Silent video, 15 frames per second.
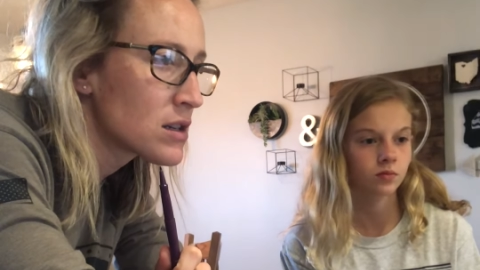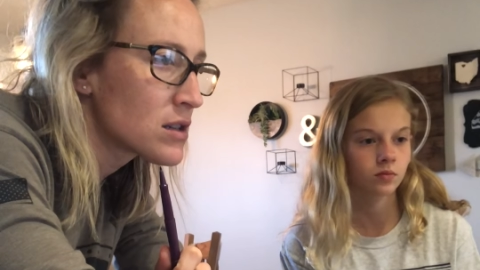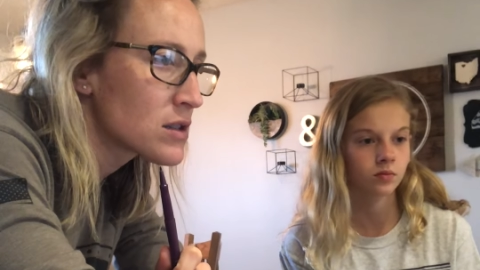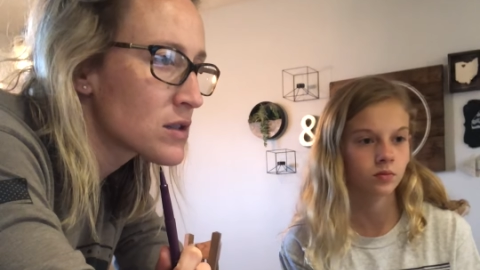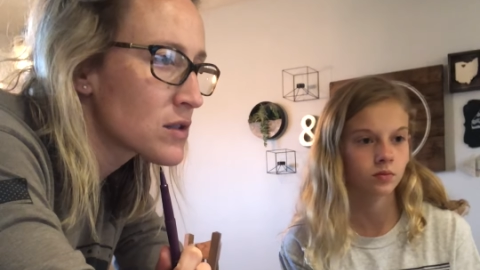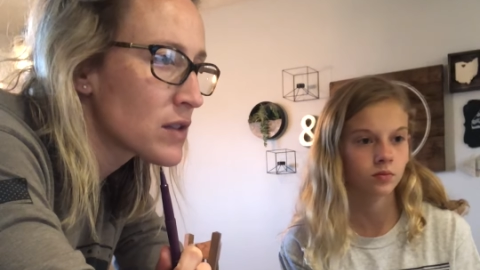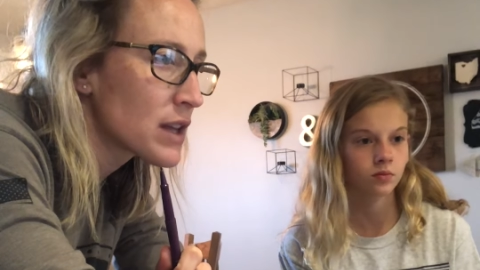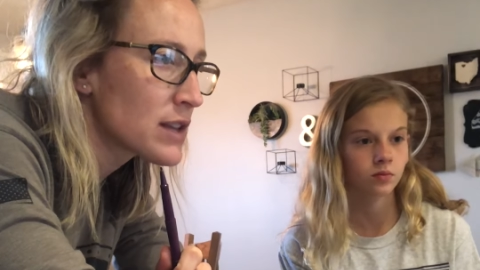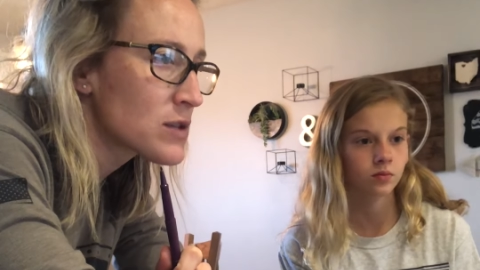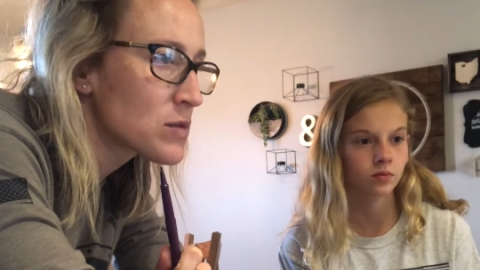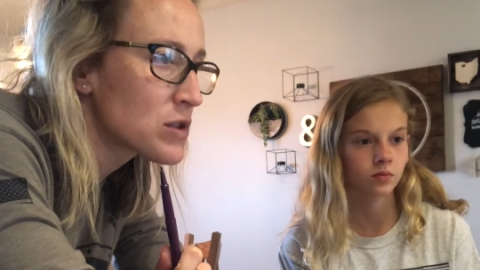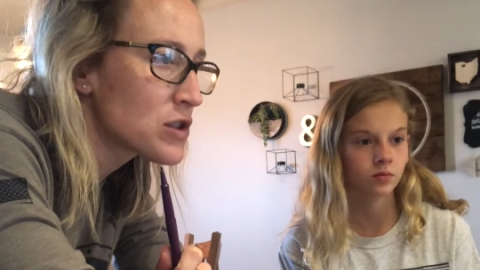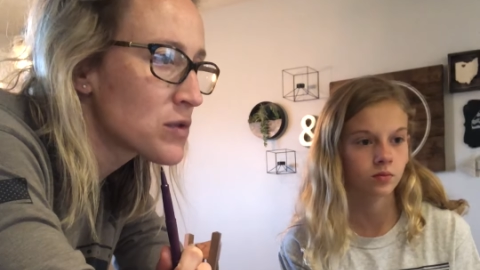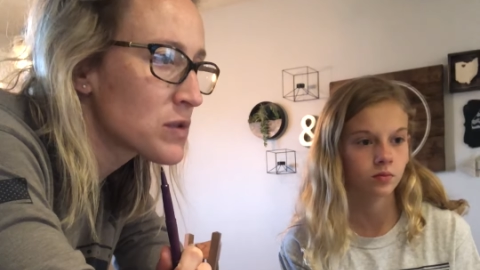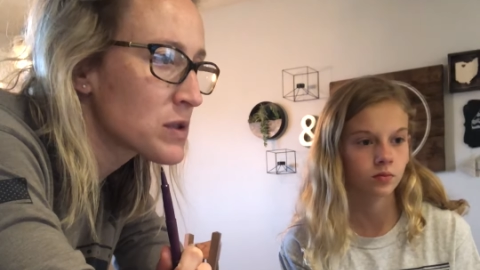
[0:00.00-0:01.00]
So that's when
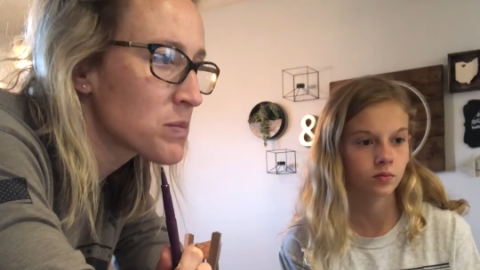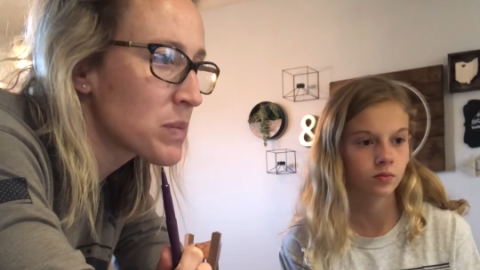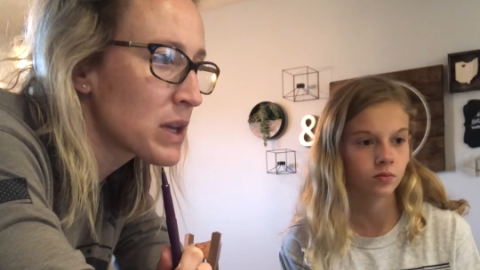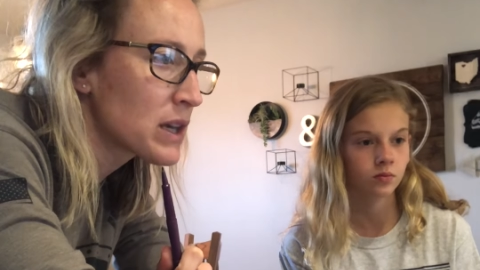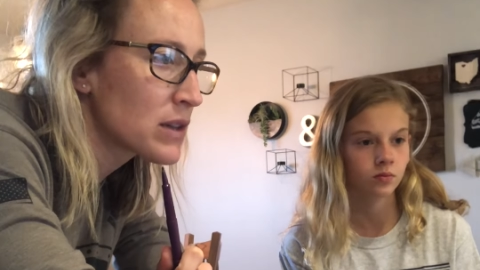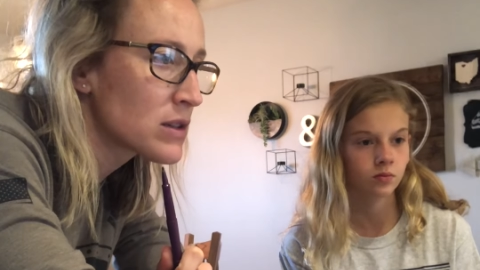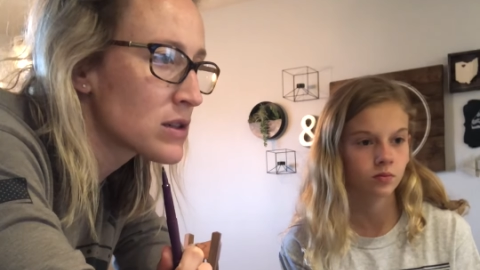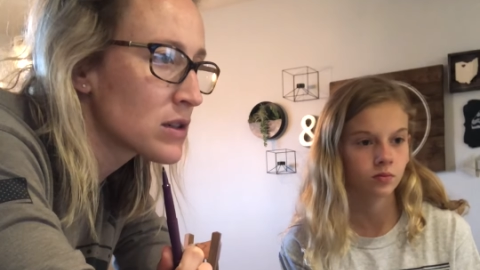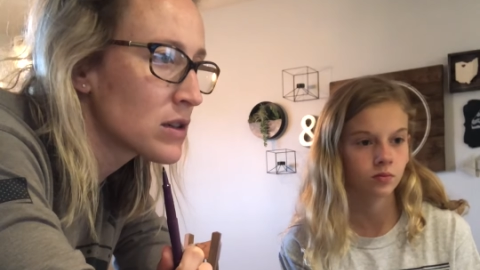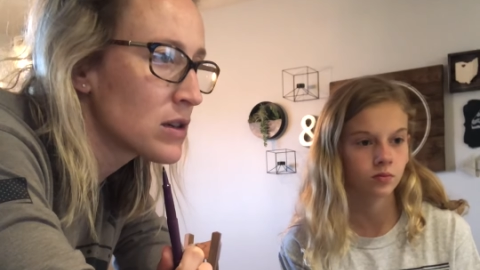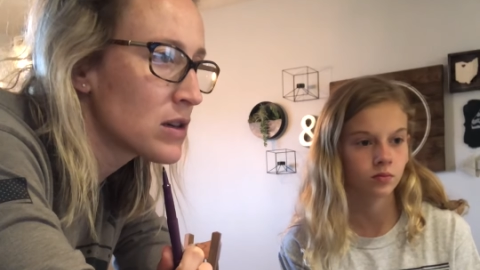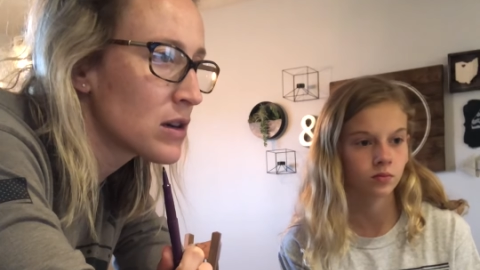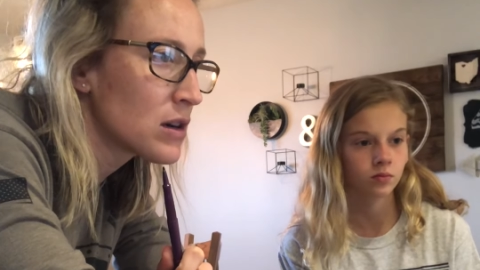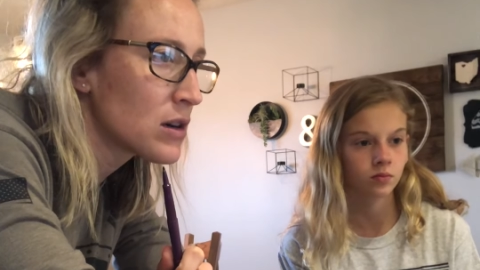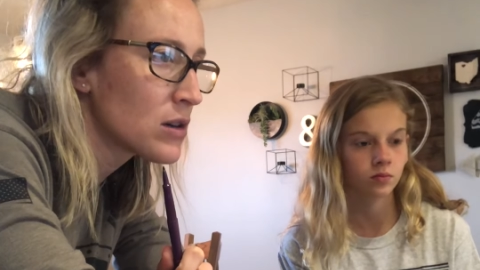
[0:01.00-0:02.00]
she was picked to
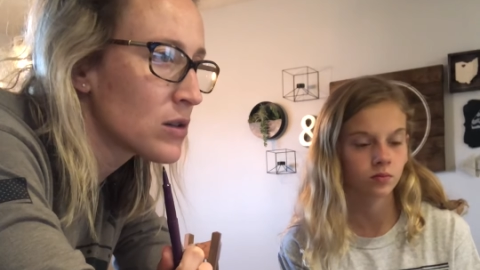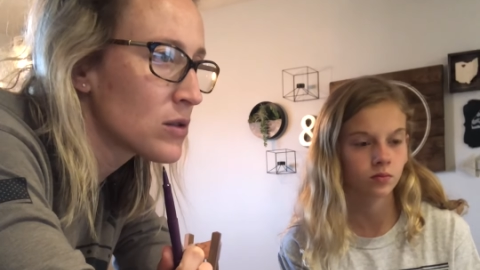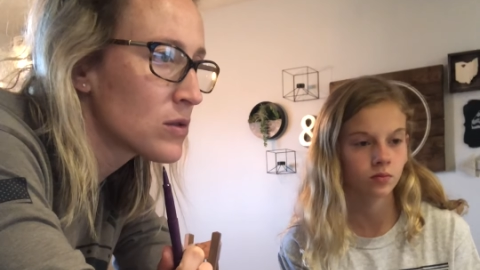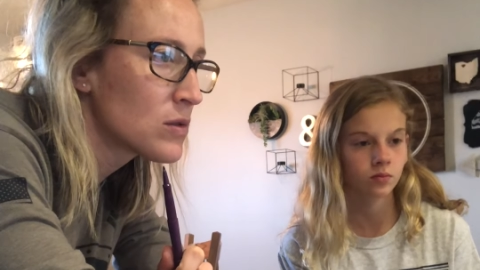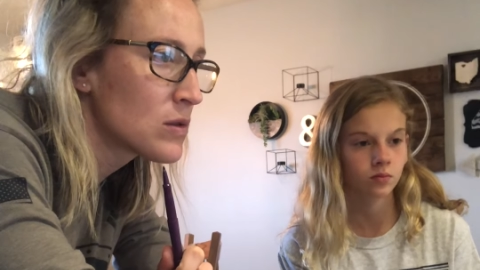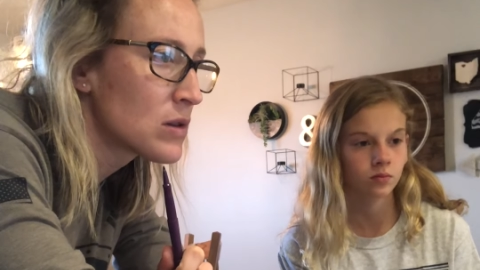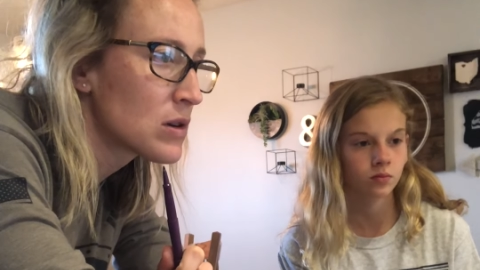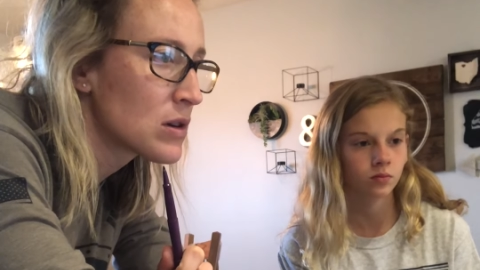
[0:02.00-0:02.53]
go.